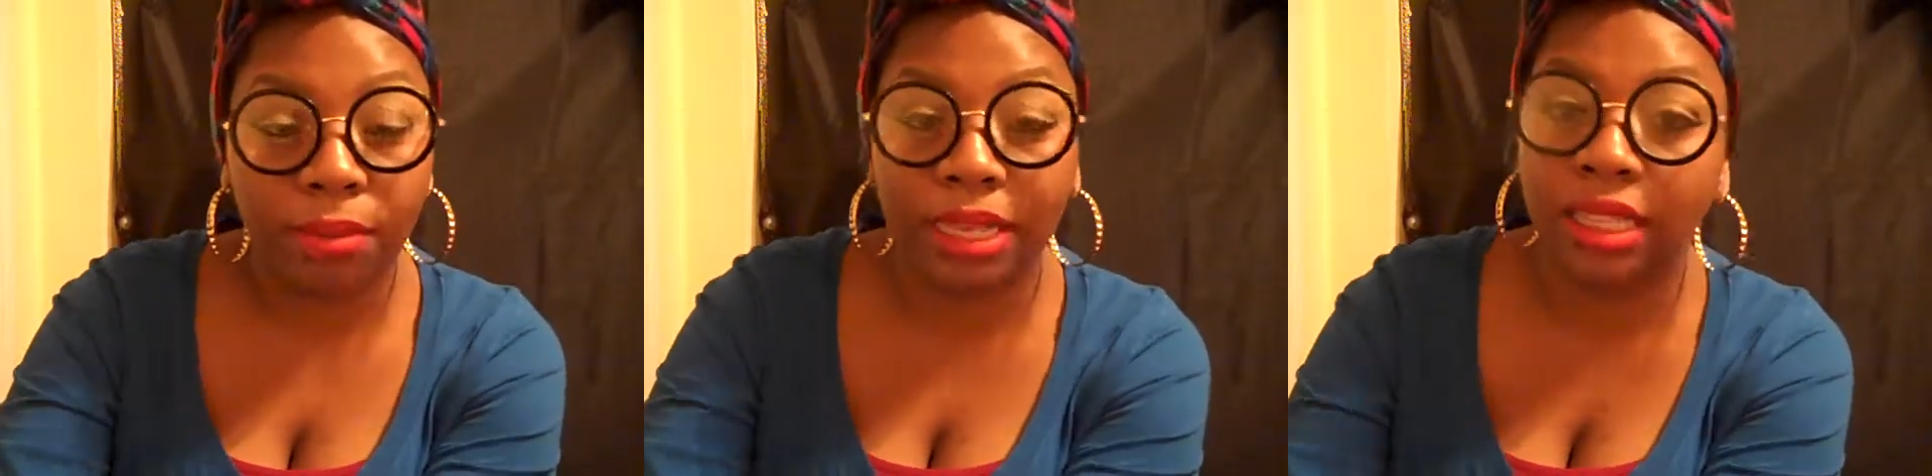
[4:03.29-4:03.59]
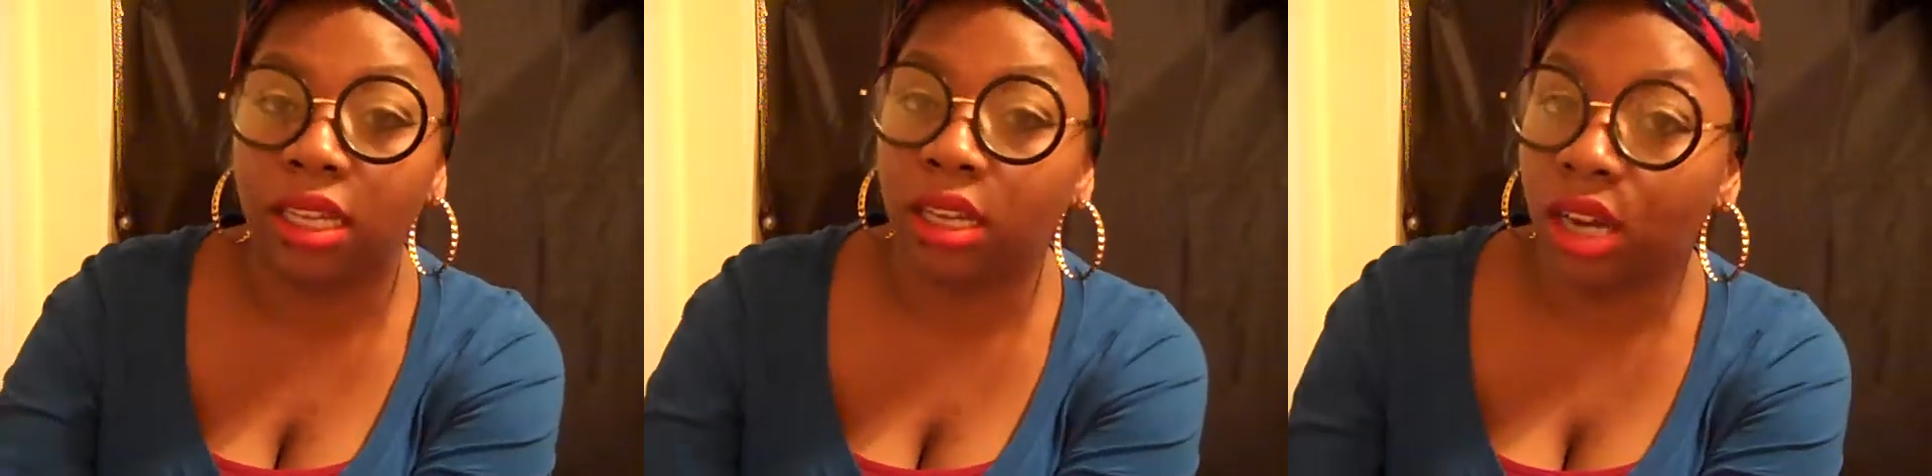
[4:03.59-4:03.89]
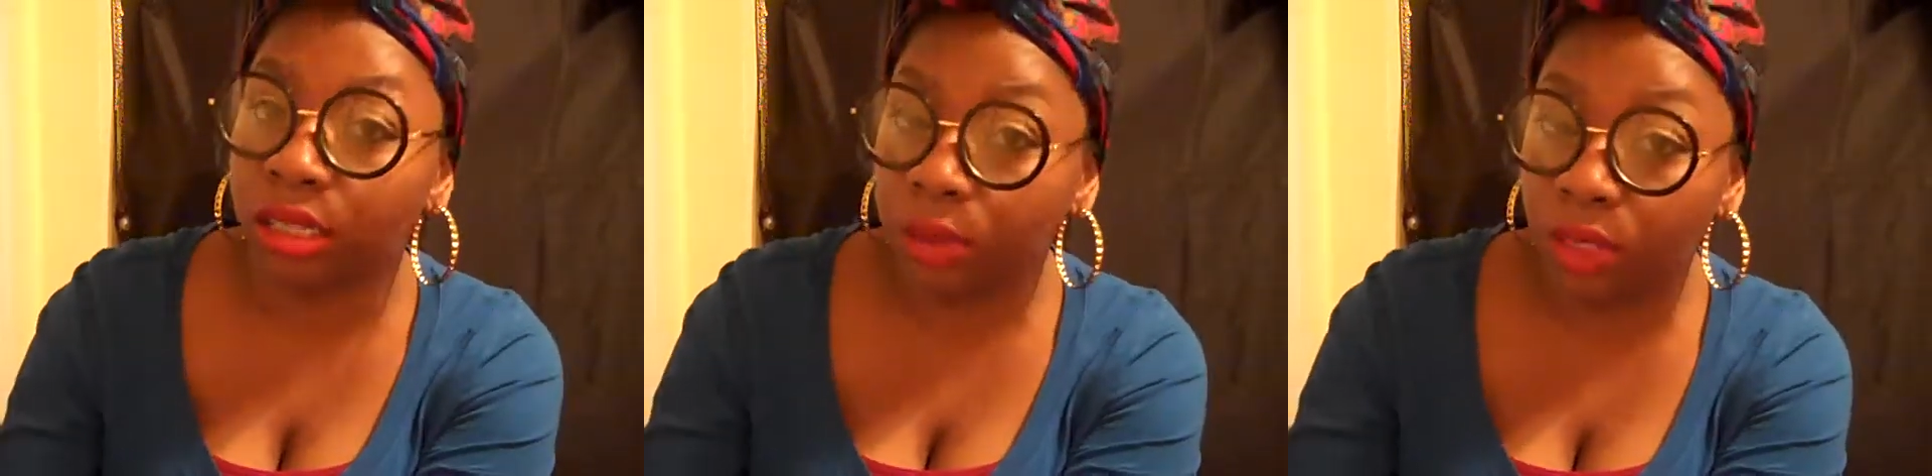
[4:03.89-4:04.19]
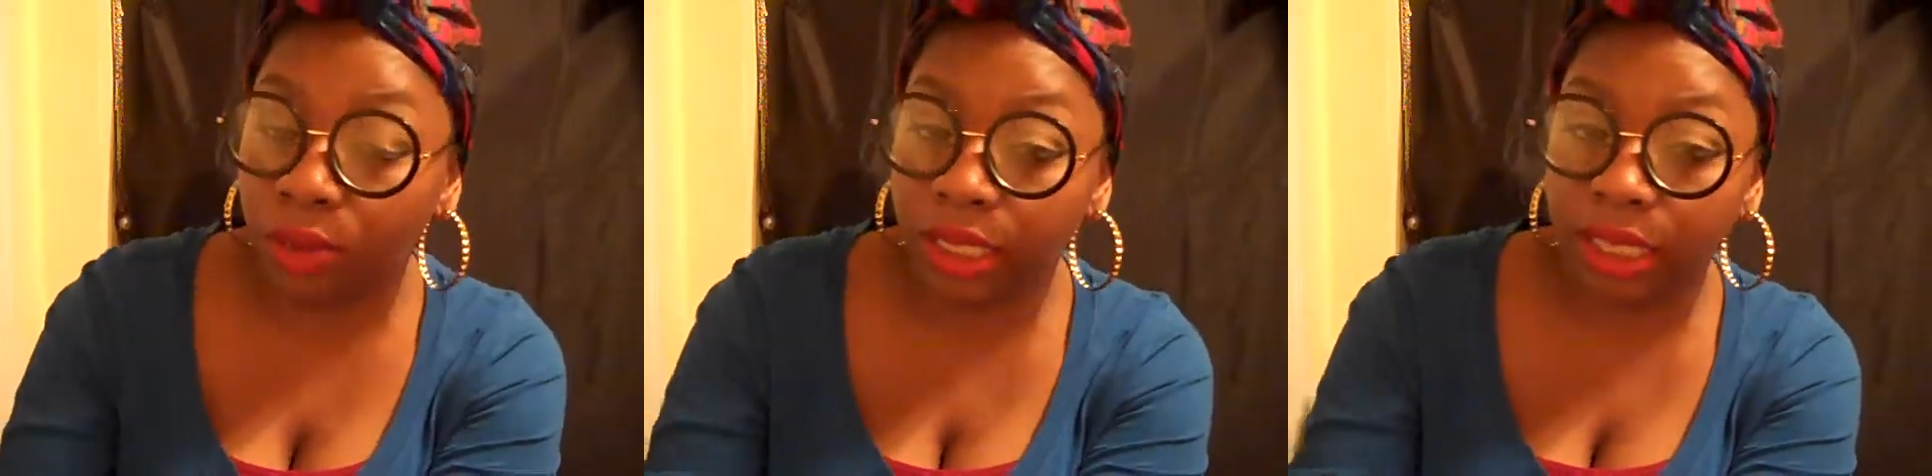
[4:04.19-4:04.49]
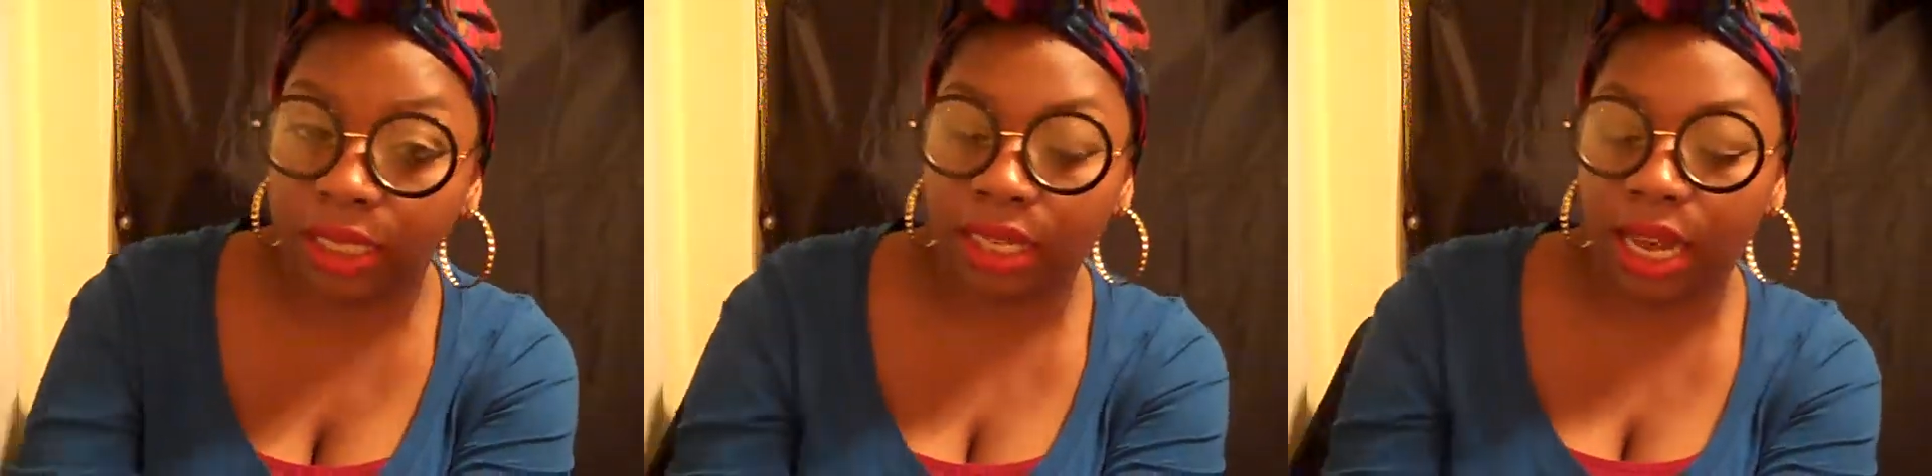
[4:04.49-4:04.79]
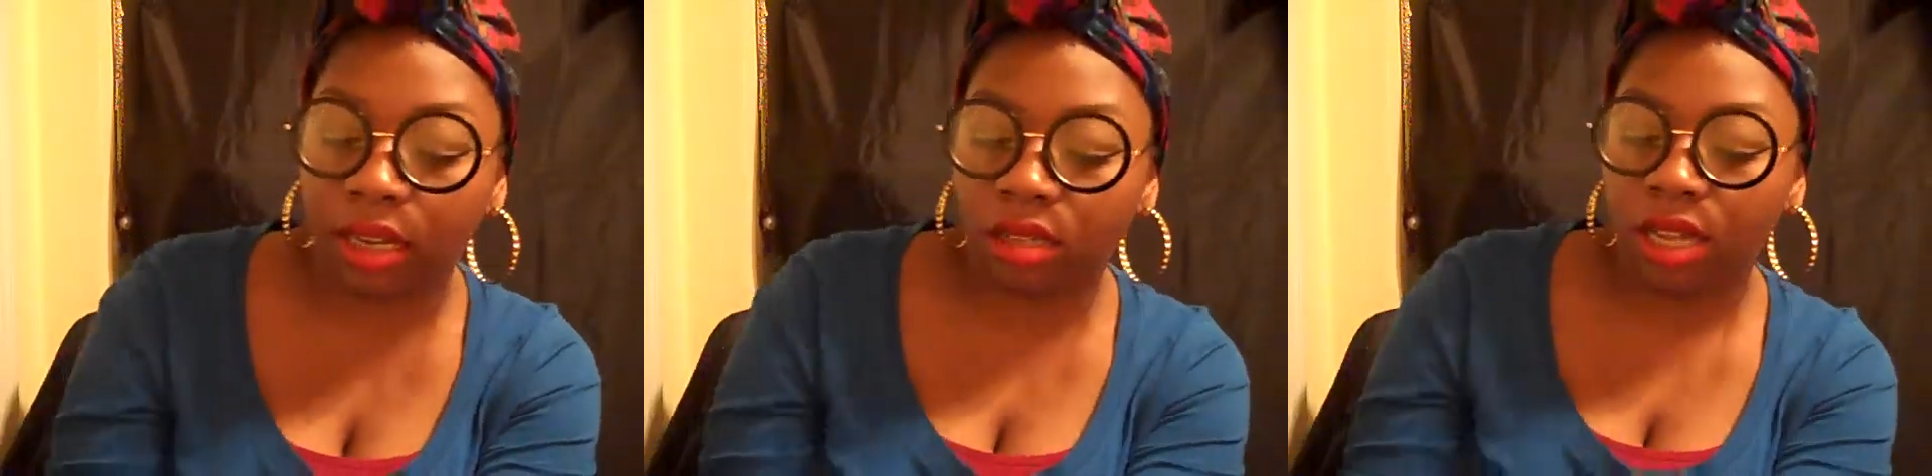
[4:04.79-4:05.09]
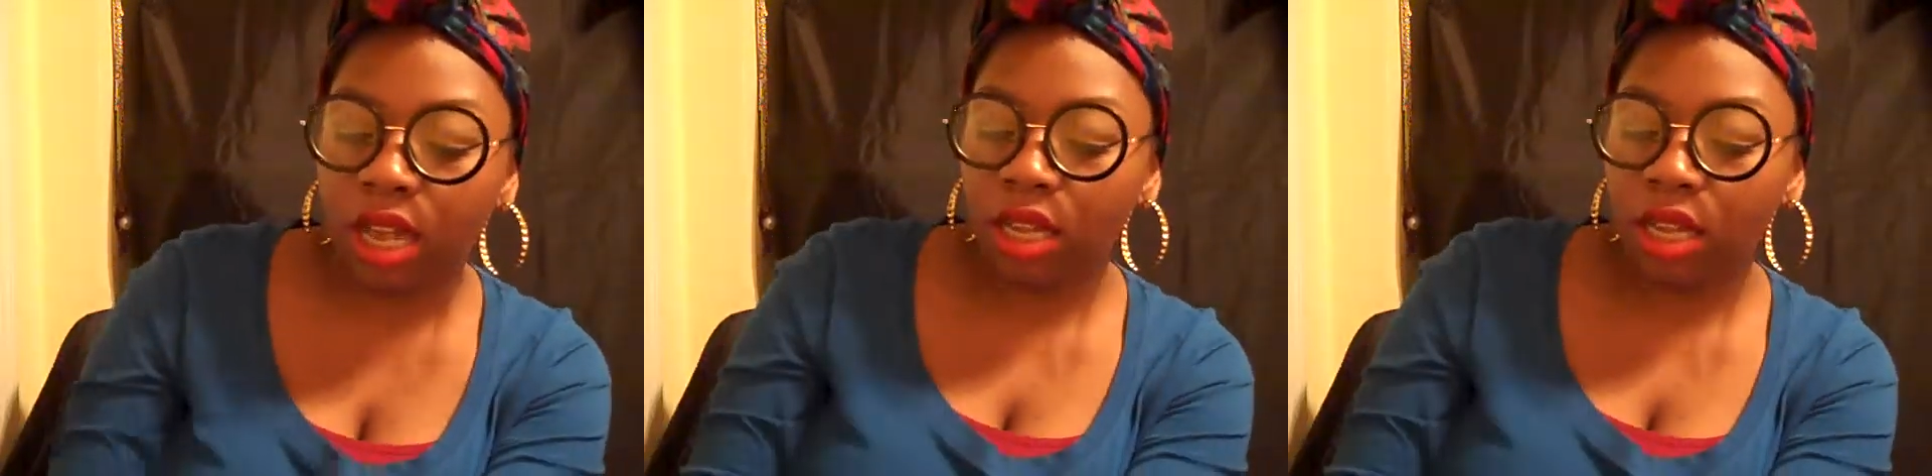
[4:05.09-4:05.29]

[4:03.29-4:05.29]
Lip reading: My ticket cost me $26.